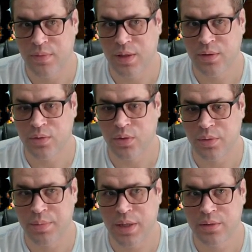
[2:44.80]
now
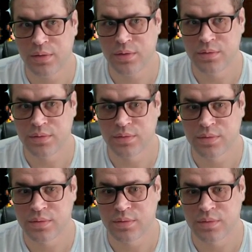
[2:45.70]
or better.
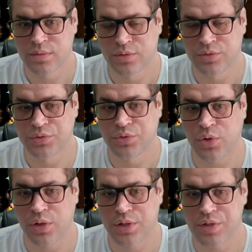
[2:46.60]

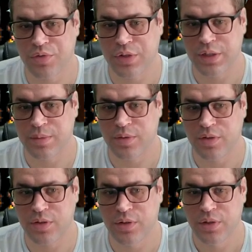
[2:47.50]
Four different
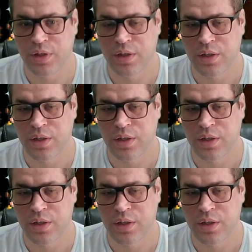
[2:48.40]
enemies here.